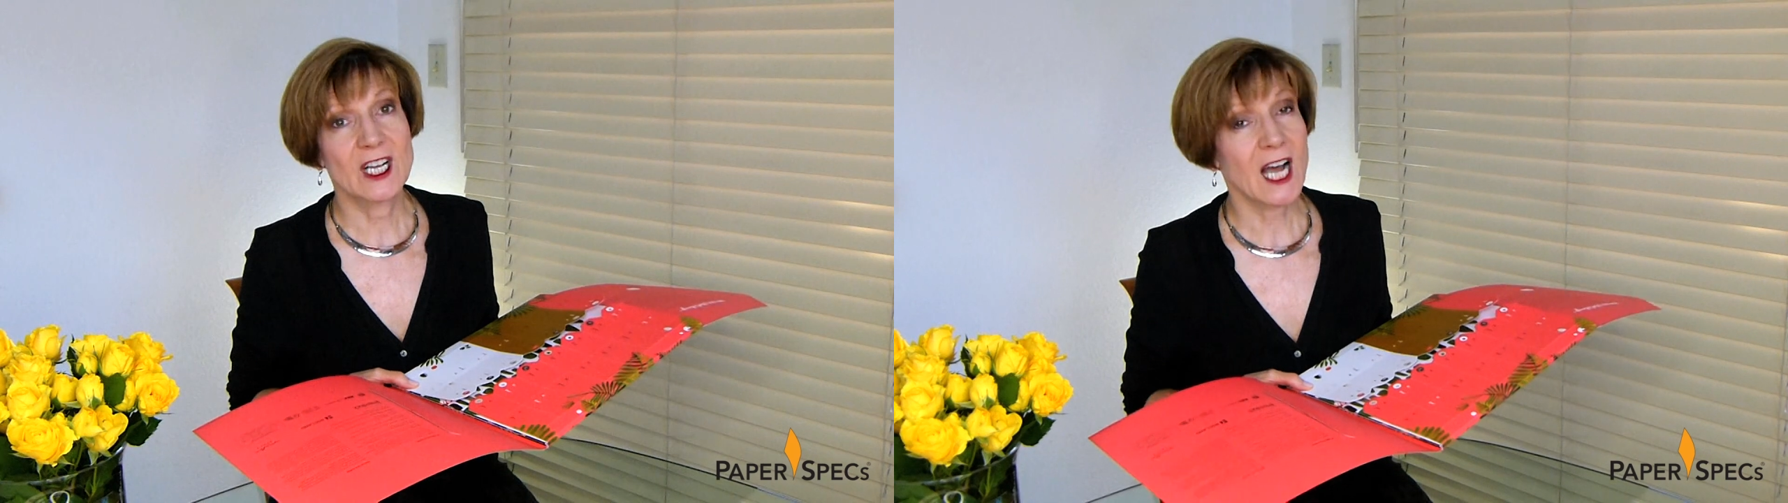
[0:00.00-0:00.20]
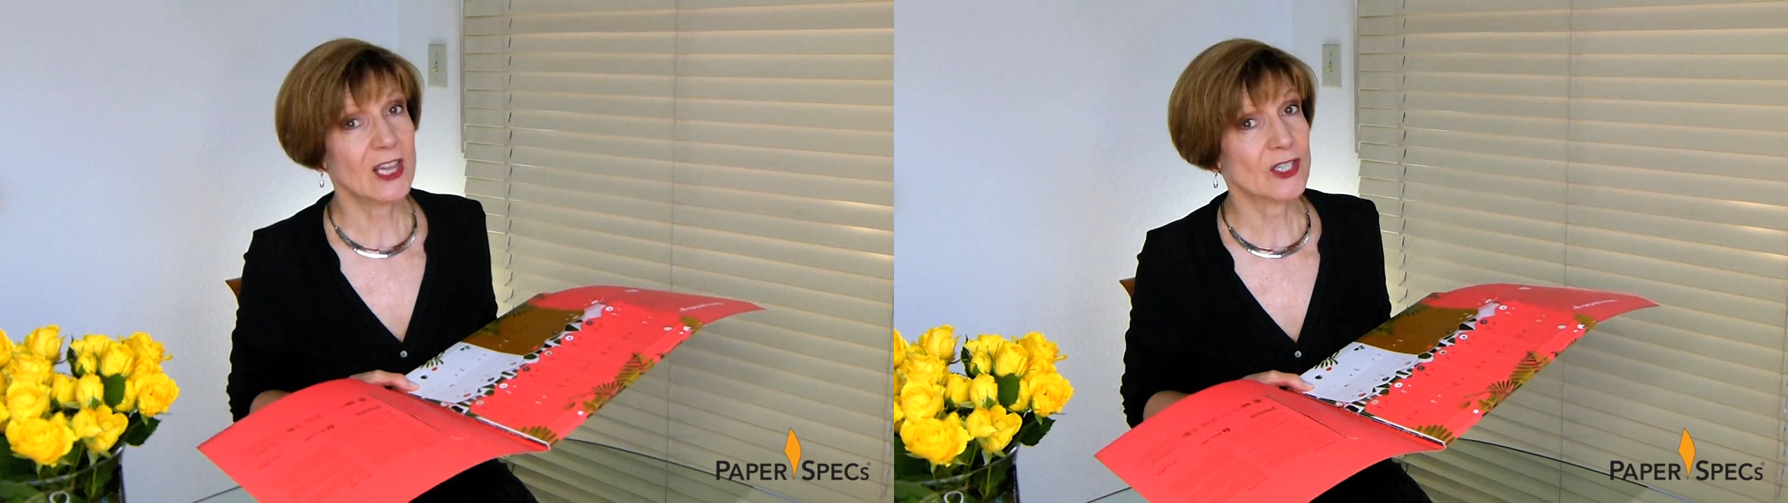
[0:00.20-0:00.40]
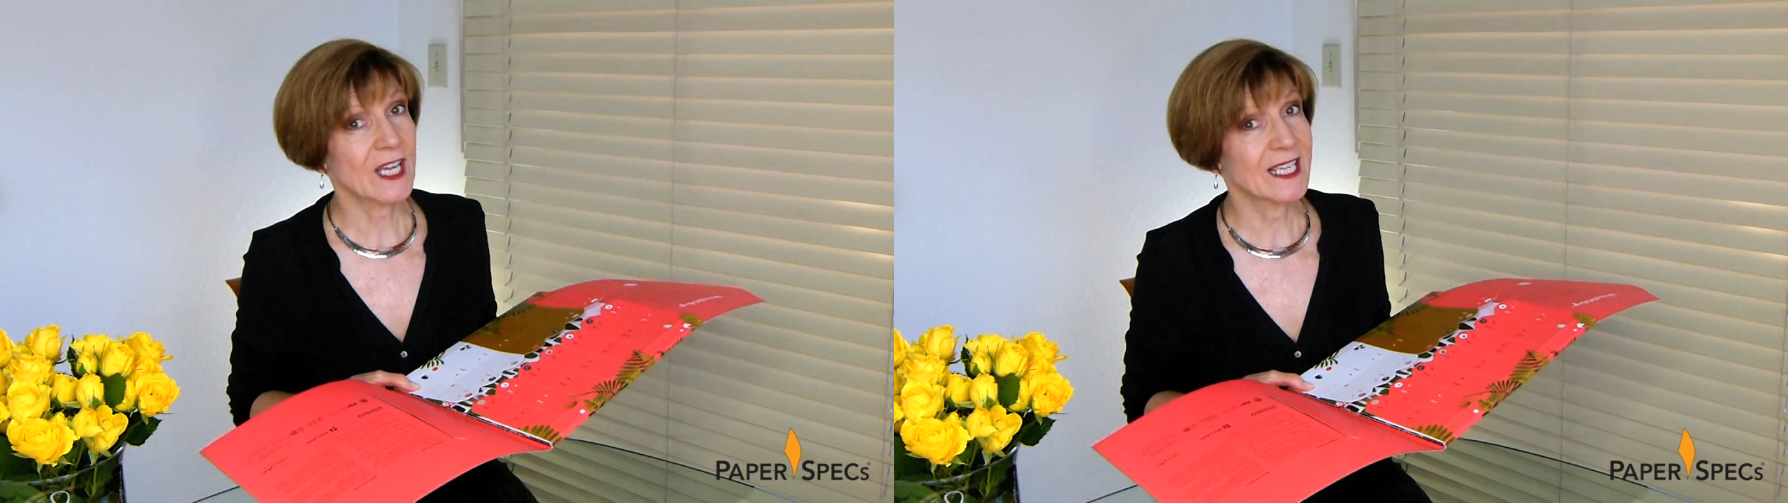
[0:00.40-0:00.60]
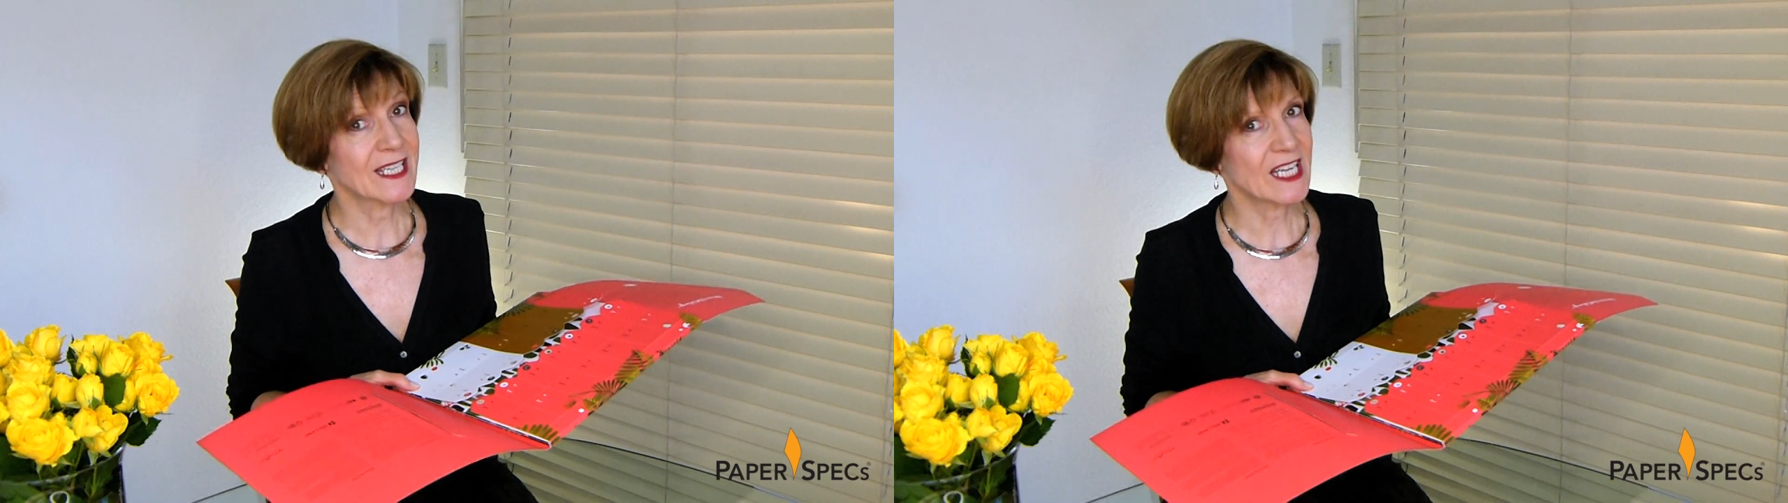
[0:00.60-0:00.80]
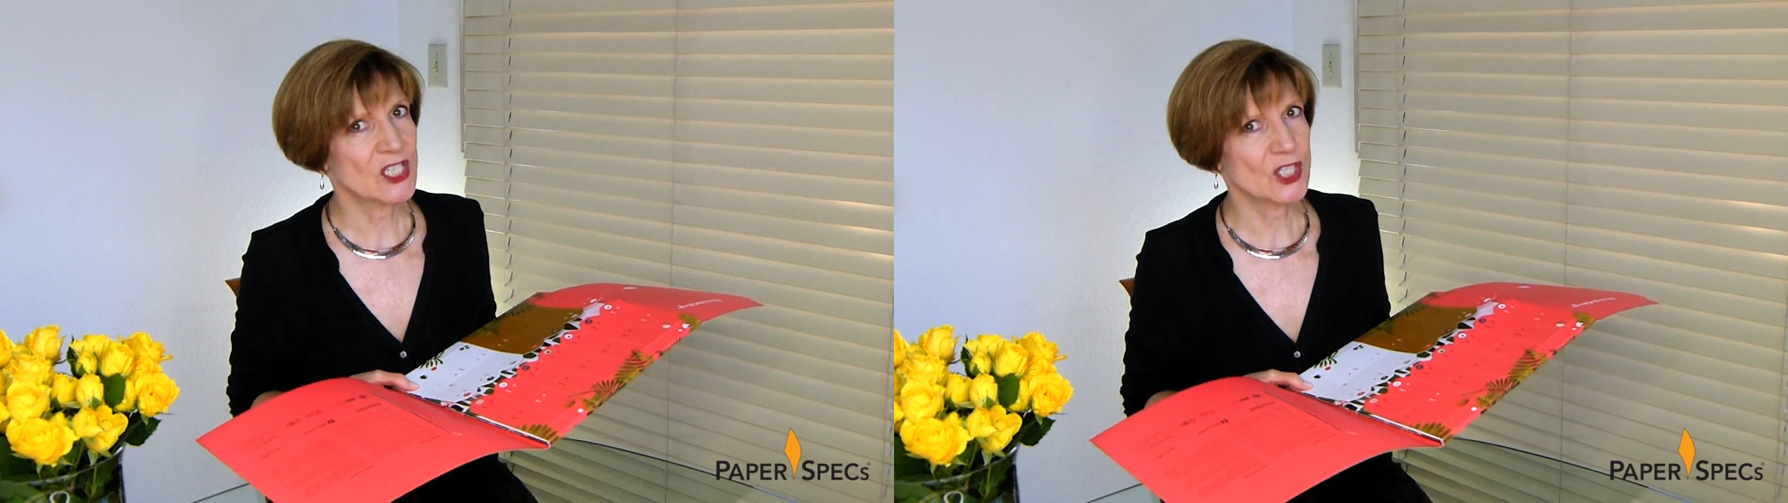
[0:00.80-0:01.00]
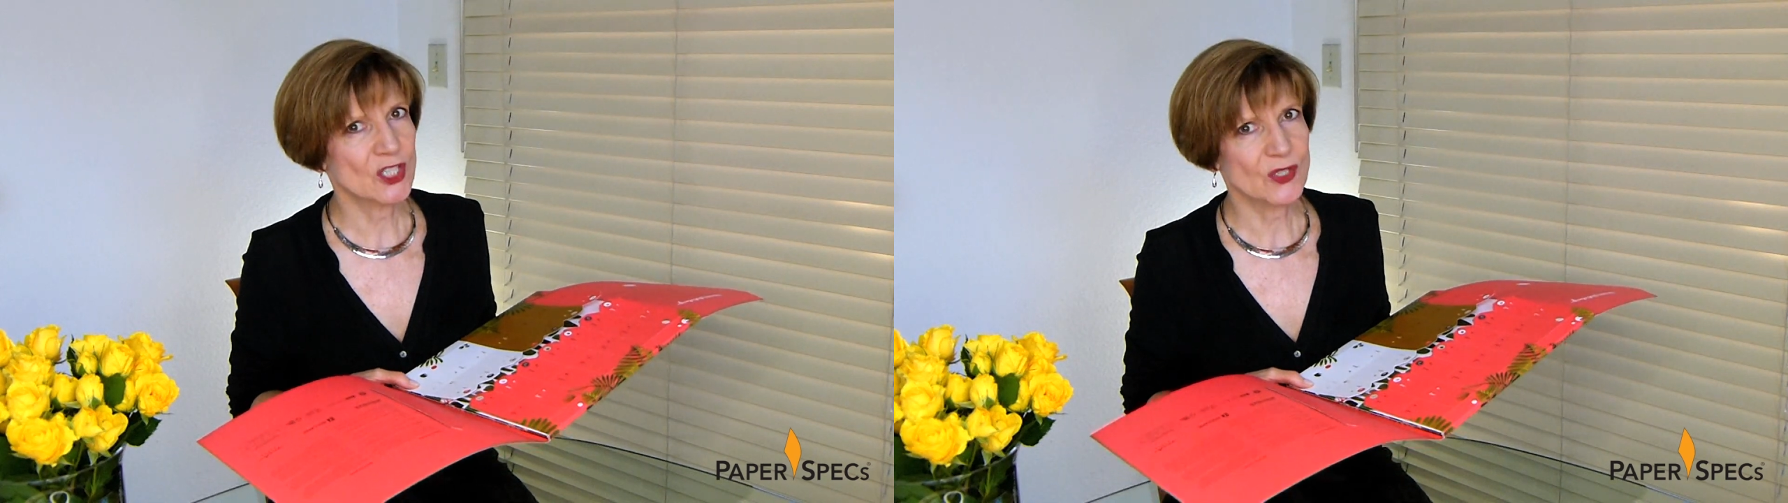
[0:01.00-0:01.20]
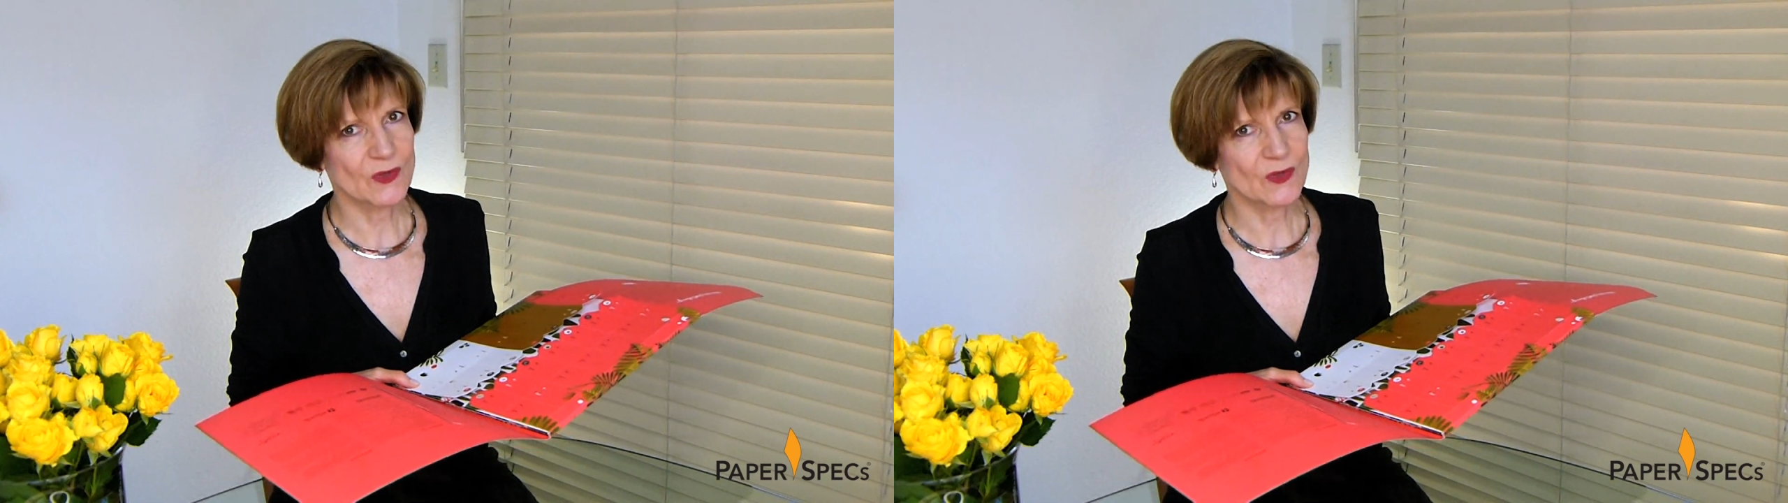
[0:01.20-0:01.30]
color and nature to